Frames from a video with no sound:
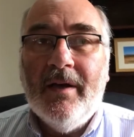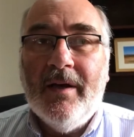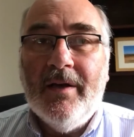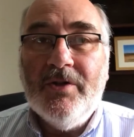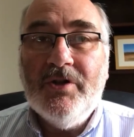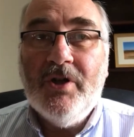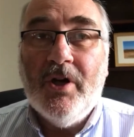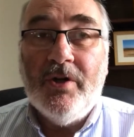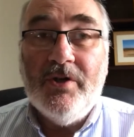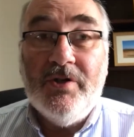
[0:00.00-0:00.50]

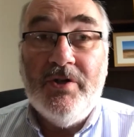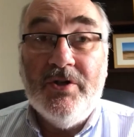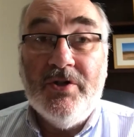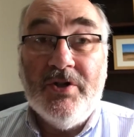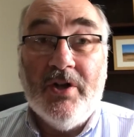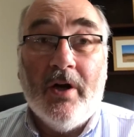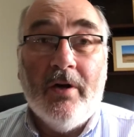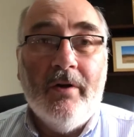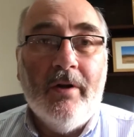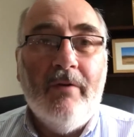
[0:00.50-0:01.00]
churches
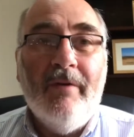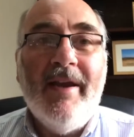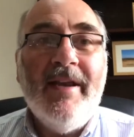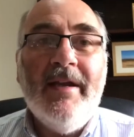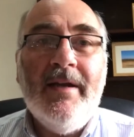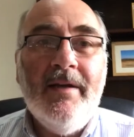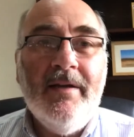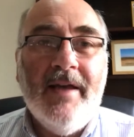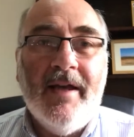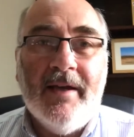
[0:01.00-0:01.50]
are
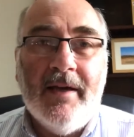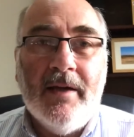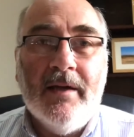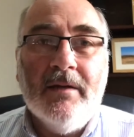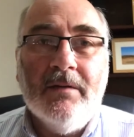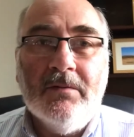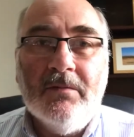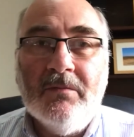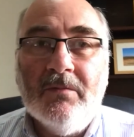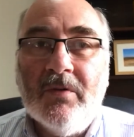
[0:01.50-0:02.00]
already
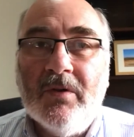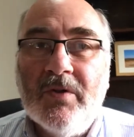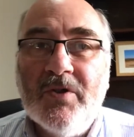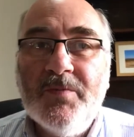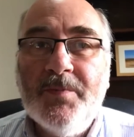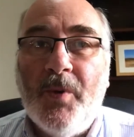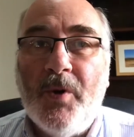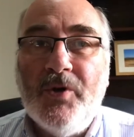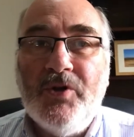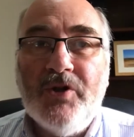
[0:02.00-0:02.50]
getting
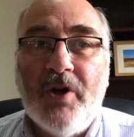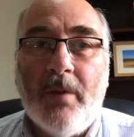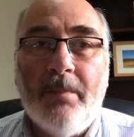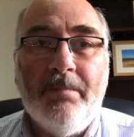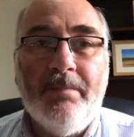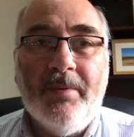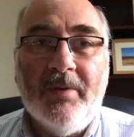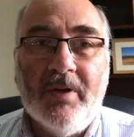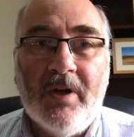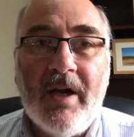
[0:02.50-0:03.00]
spruced
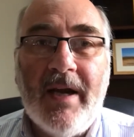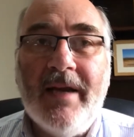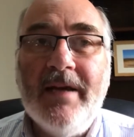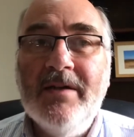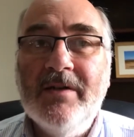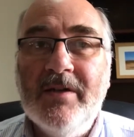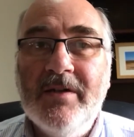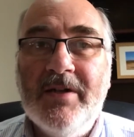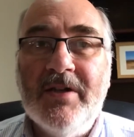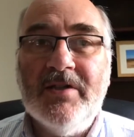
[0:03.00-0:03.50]
up and
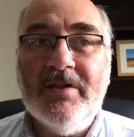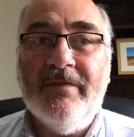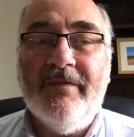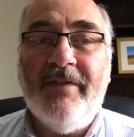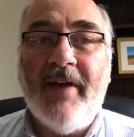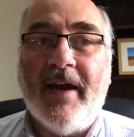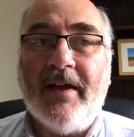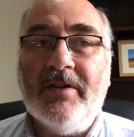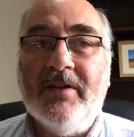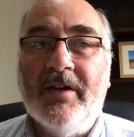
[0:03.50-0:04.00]
cleaned and
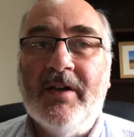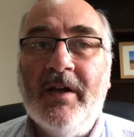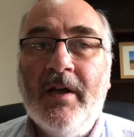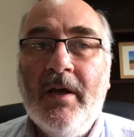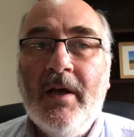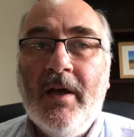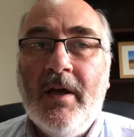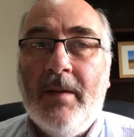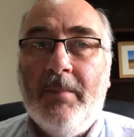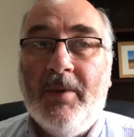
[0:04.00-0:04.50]
disinfected
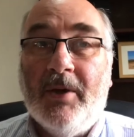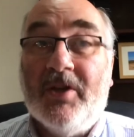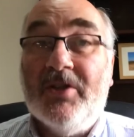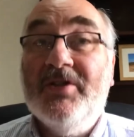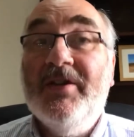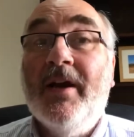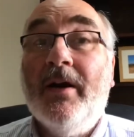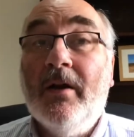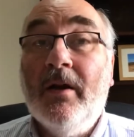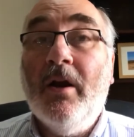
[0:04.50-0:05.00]
because
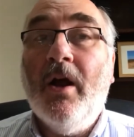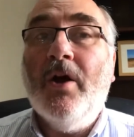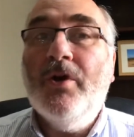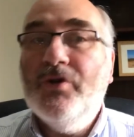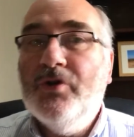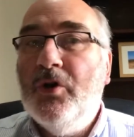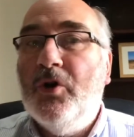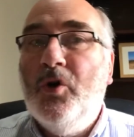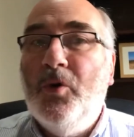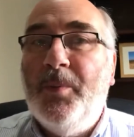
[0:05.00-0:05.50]
they're allowed
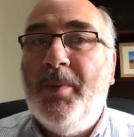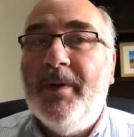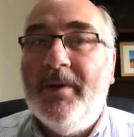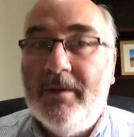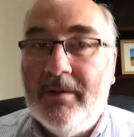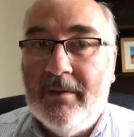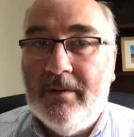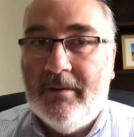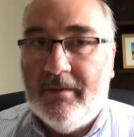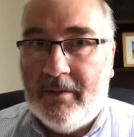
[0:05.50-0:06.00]
to
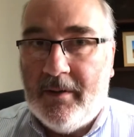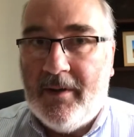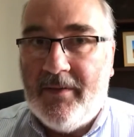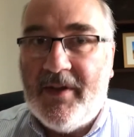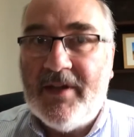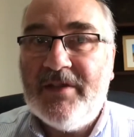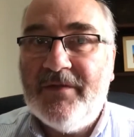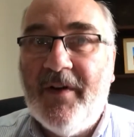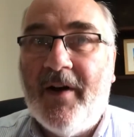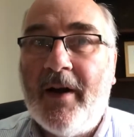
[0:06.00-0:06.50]
open
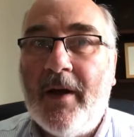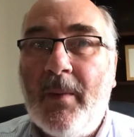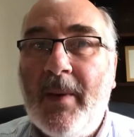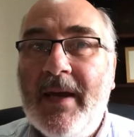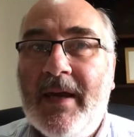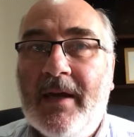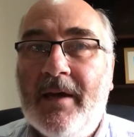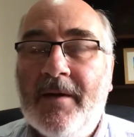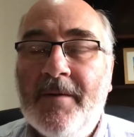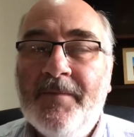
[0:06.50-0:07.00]
this very
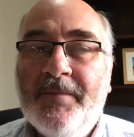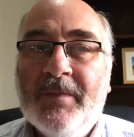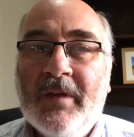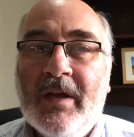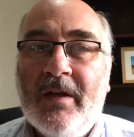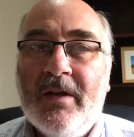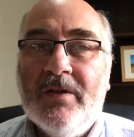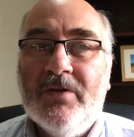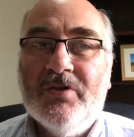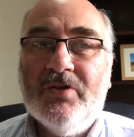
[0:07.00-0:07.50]
week.
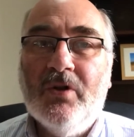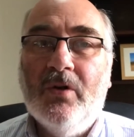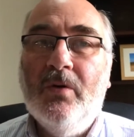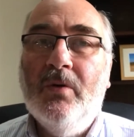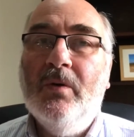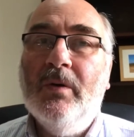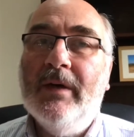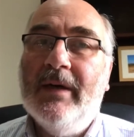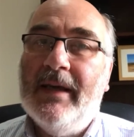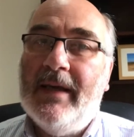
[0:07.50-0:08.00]

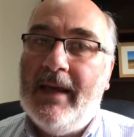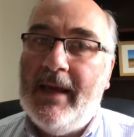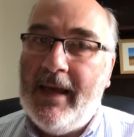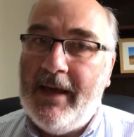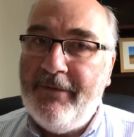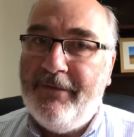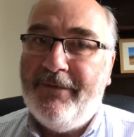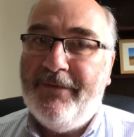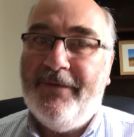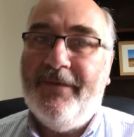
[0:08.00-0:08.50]
So
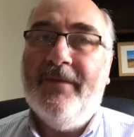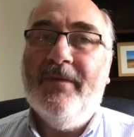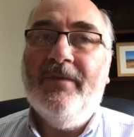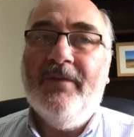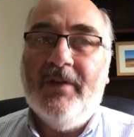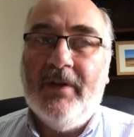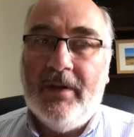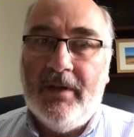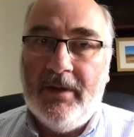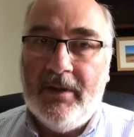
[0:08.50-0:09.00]
if
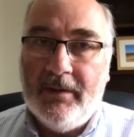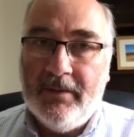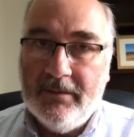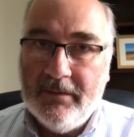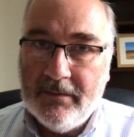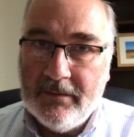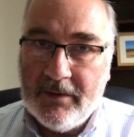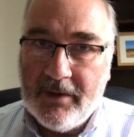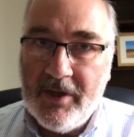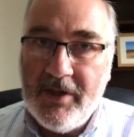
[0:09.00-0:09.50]
the
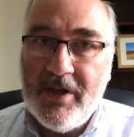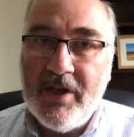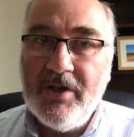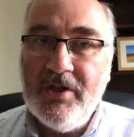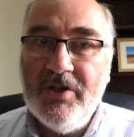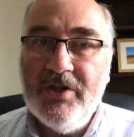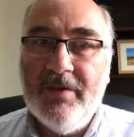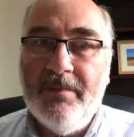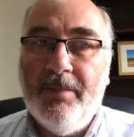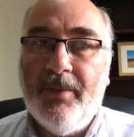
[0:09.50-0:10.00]

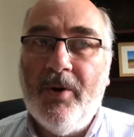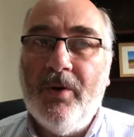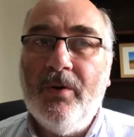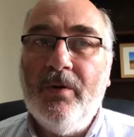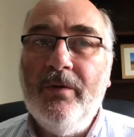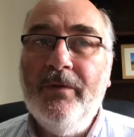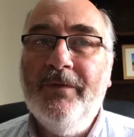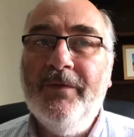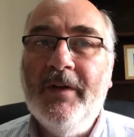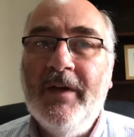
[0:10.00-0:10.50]
conditions
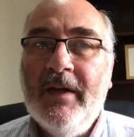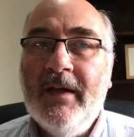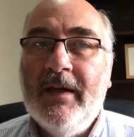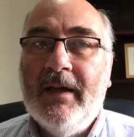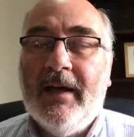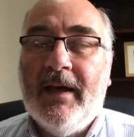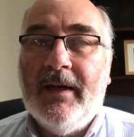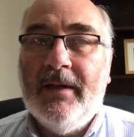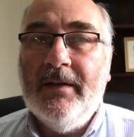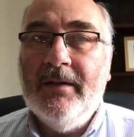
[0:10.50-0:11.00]
improve
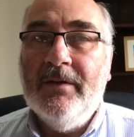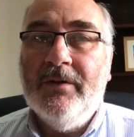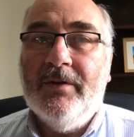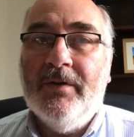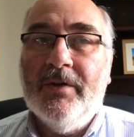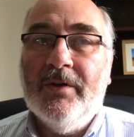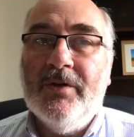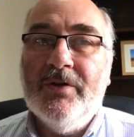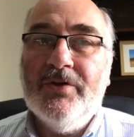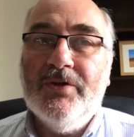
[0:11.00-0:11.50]
and
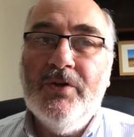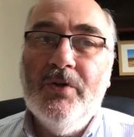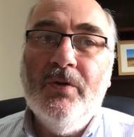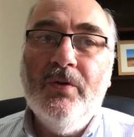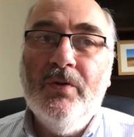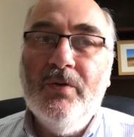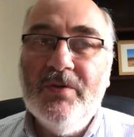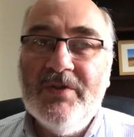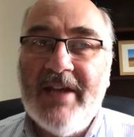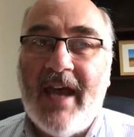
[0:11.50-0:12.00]
there's
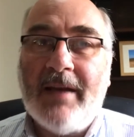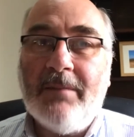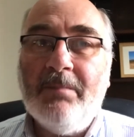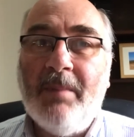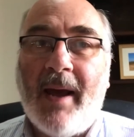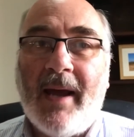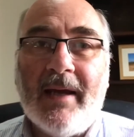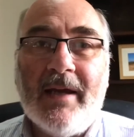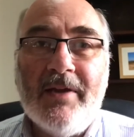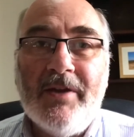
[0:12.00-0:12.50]
no
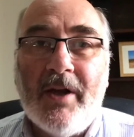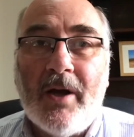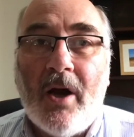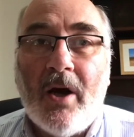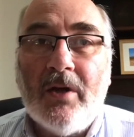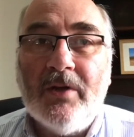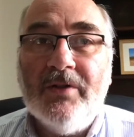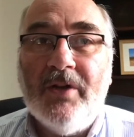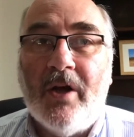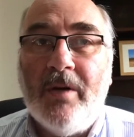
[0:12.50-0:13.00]
setback in the
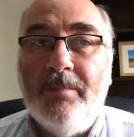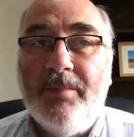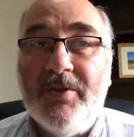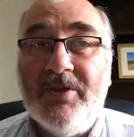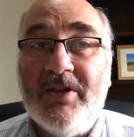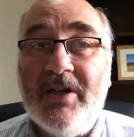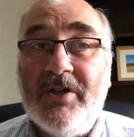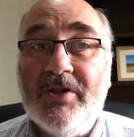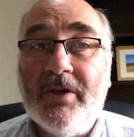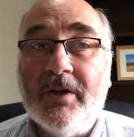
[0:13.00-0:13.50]
lockdown
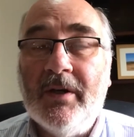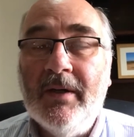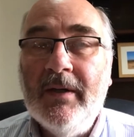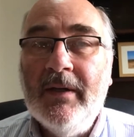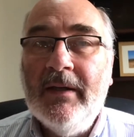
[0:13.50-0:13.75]
procedure,